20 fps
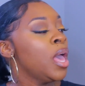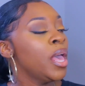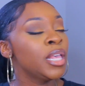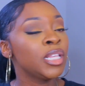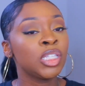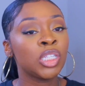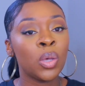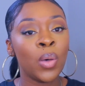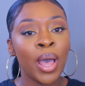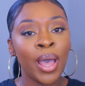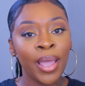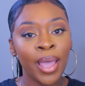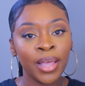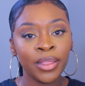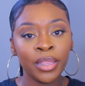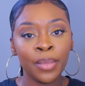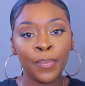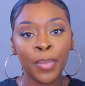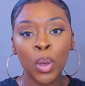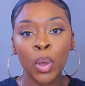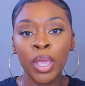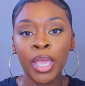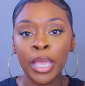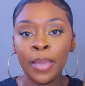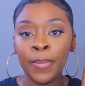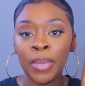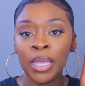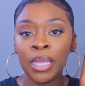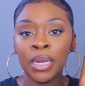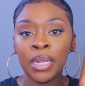And so I got the
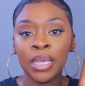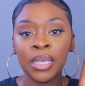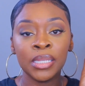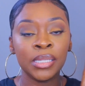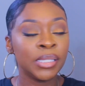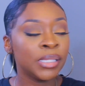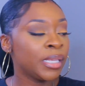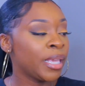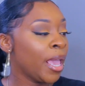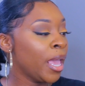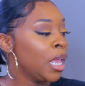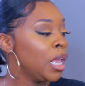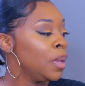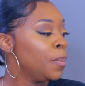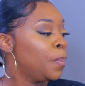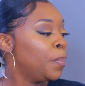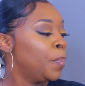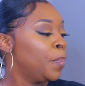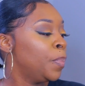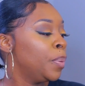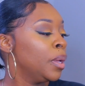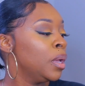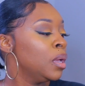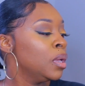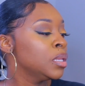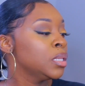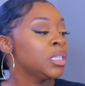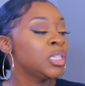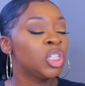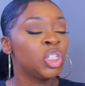Bohemian Escape
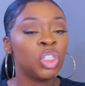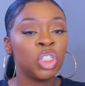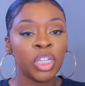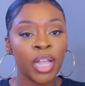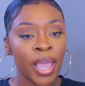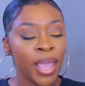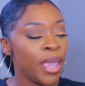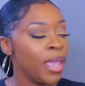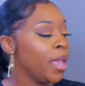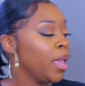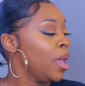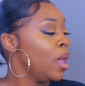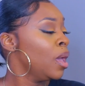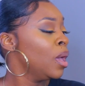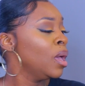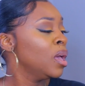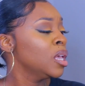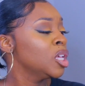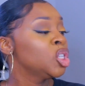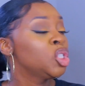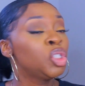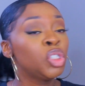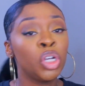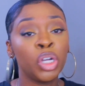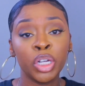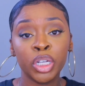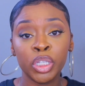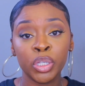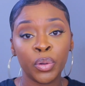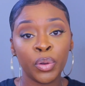Shea
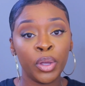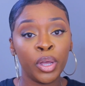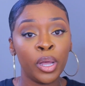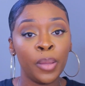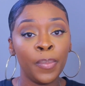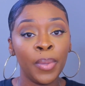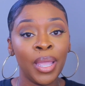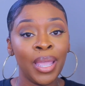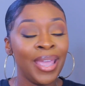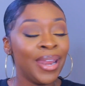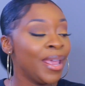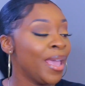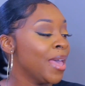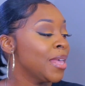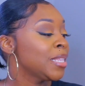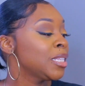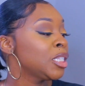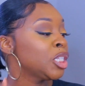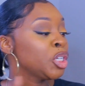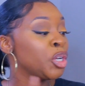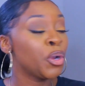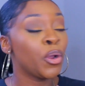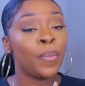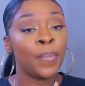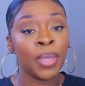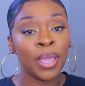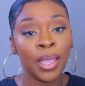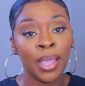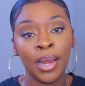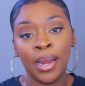Sugar Scrub, and it has
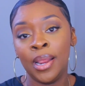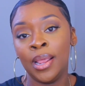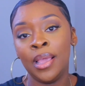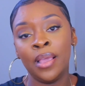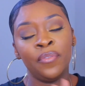turmeric in it.